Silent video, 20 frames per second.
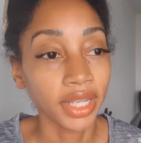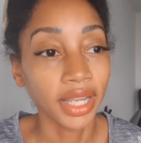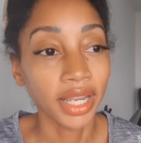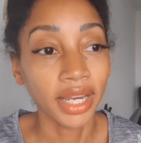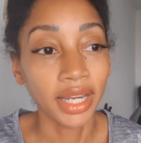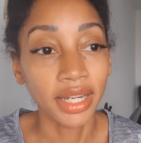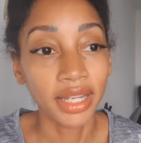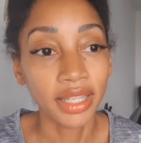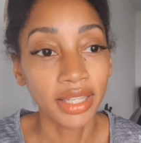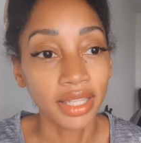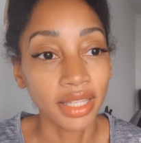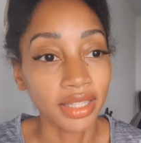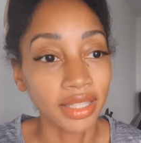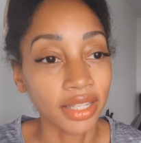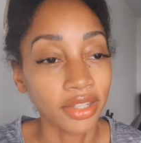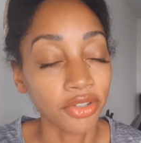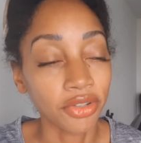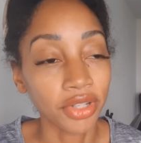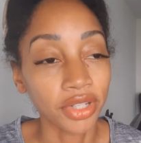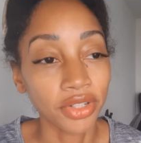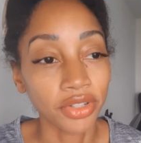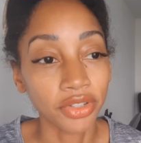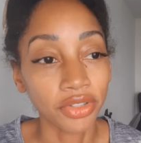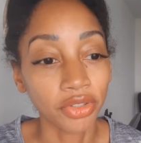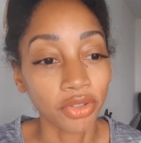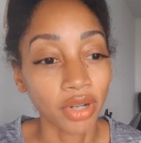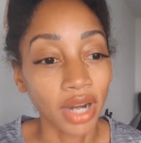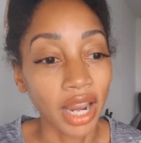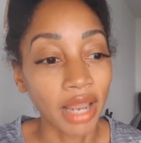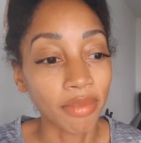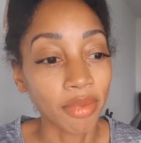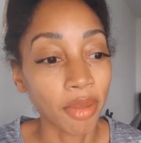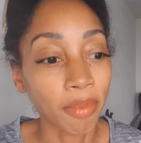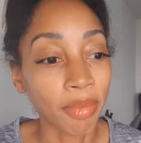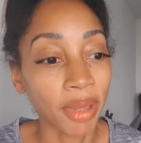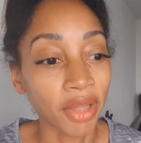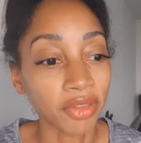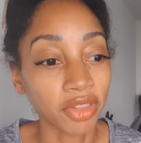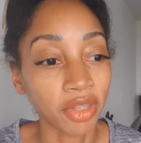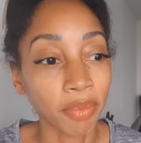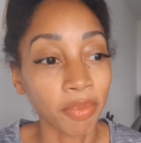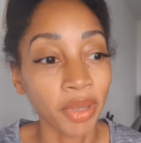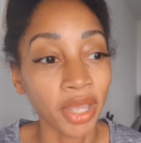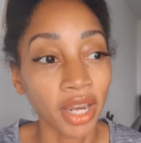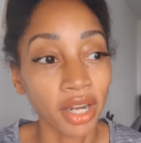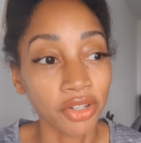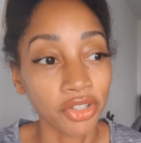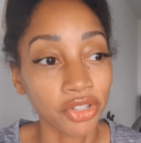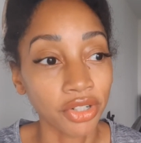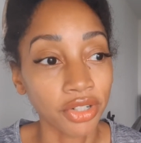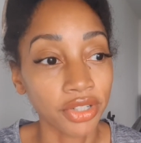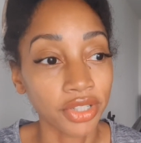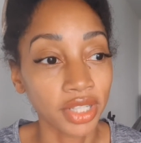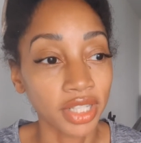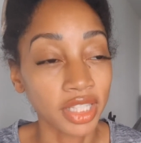anything that you can describe about the pictures,